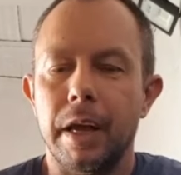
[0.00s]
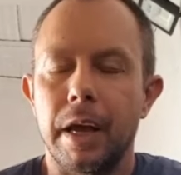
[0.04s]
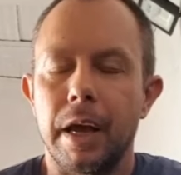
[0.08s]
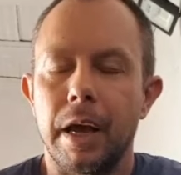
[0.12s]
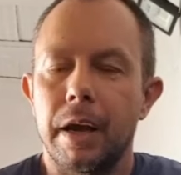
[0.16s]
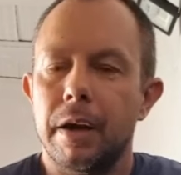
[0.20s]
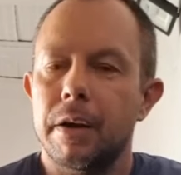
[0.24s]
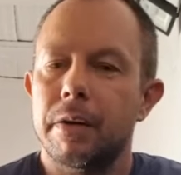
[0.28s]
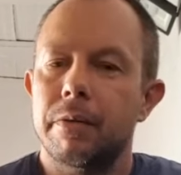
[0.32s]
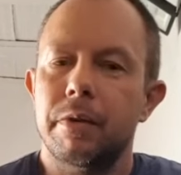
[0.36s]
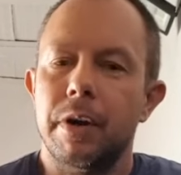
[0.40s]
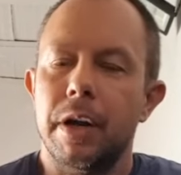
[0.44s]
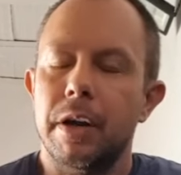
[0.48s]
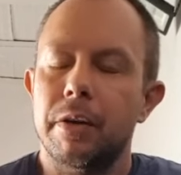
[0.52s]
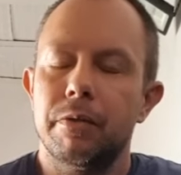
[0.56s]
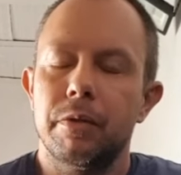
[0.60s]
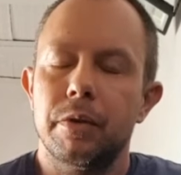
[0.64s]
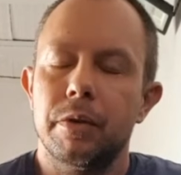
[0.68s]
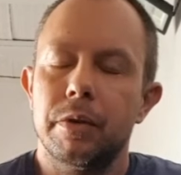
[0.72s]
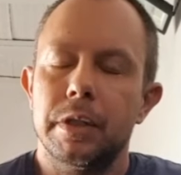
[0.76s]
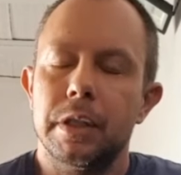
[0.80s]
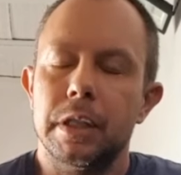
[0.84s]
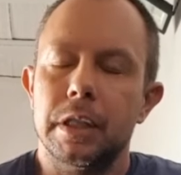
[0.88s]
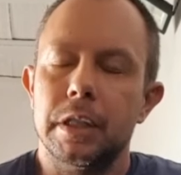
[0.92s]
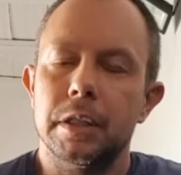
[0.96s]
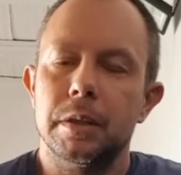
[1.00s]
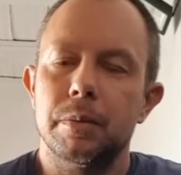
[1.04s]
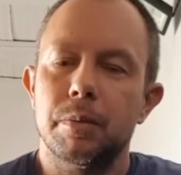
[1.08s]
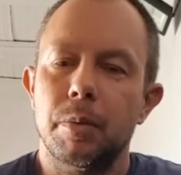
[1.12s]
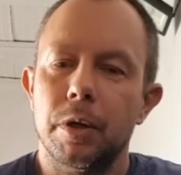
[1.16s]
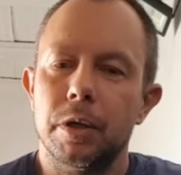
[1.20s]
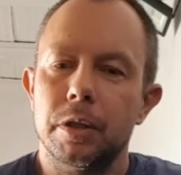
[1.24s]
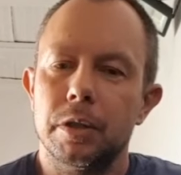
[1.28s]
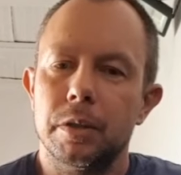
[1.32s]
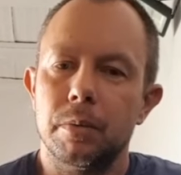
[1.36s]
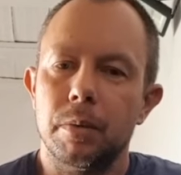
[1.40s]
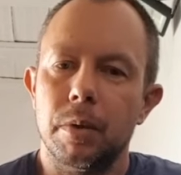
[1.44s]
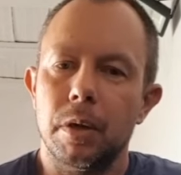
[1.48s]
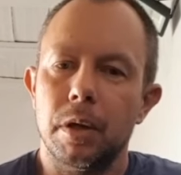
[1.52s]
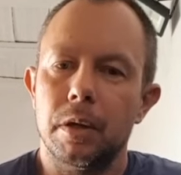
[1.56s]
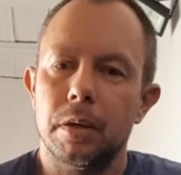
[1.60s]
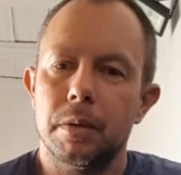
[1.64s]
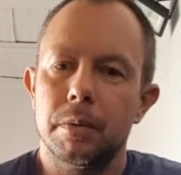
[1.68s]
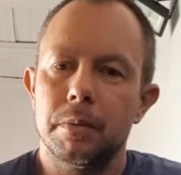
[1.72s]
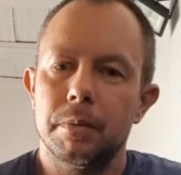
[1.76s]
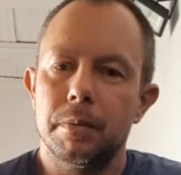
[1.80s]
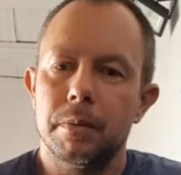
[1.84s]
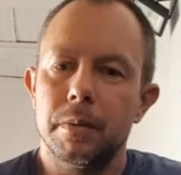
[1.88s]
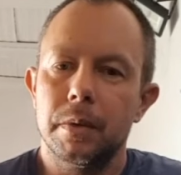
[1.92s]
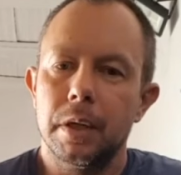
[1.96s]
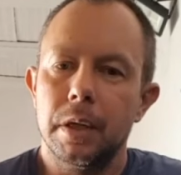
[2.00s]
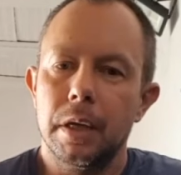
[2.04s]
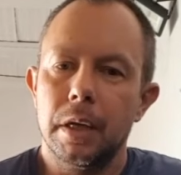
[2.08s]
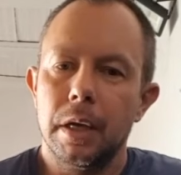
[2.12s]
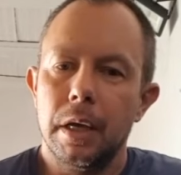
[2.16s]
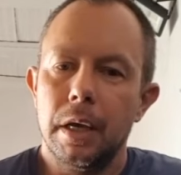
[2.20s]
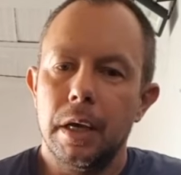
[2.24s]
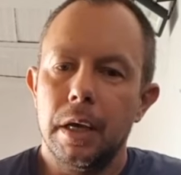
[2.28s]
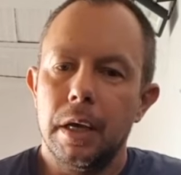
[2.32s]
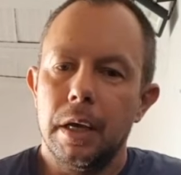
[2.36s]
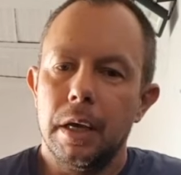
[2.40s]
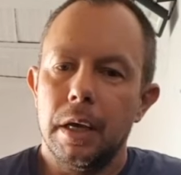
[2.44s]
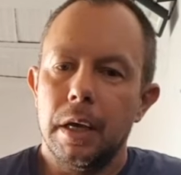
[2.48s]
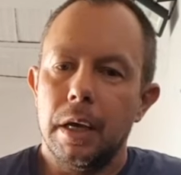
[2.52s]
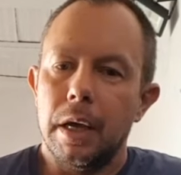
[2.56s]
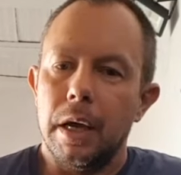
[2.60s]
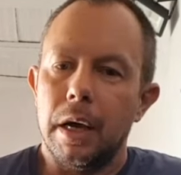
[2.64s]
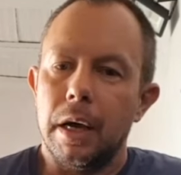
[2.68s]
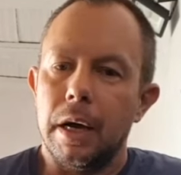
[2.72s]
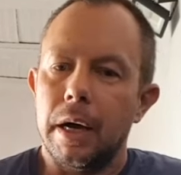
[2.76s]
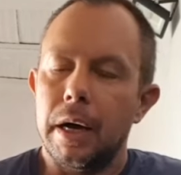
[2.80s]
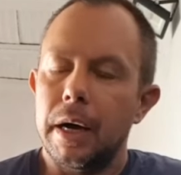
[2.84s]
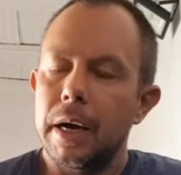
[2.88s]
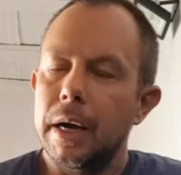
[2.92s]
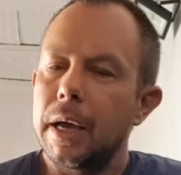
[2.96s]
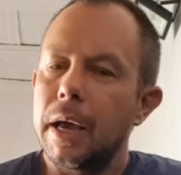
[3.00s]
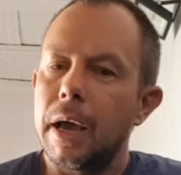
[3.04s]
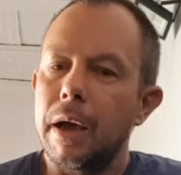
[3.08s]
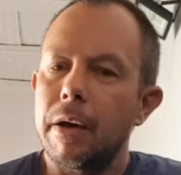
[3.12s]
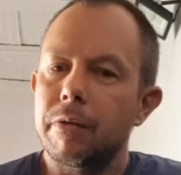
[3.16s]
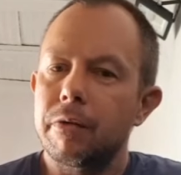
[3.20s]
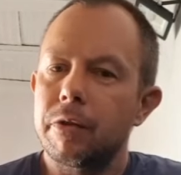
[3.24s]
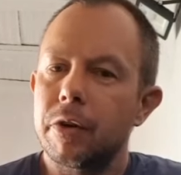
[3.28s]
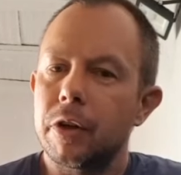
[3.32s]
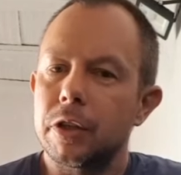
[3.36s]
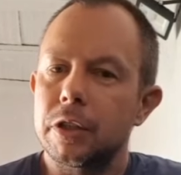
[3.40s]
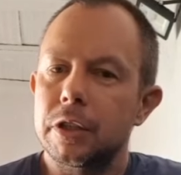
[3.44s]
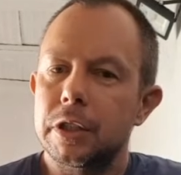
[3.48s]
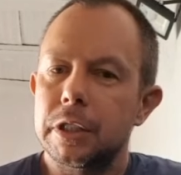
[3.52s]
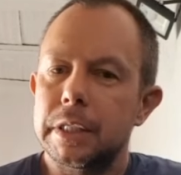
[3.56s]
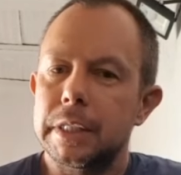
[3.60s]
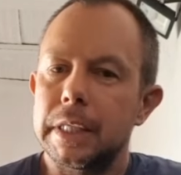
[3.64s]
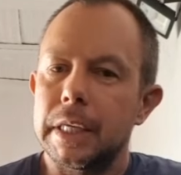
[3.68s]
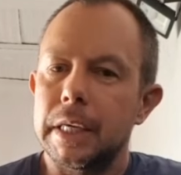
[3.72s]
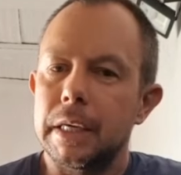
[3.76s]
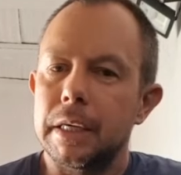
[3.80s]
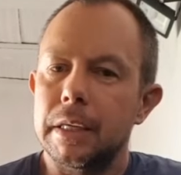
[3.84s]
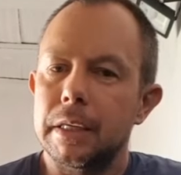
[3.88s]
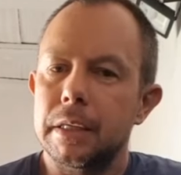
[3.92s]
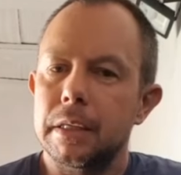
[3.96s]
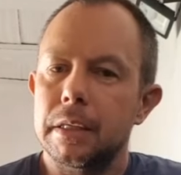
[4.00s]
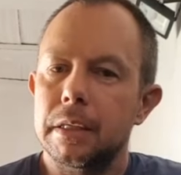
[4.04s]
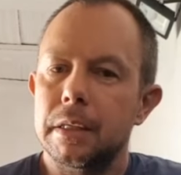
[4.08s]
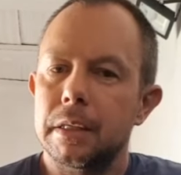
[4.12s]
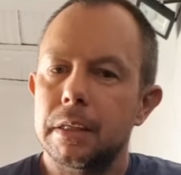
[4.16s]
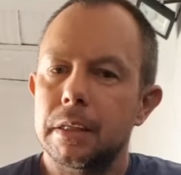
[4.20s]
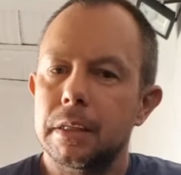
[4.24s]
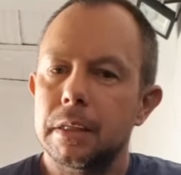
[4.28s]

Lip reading: Everything is possible. I have not seen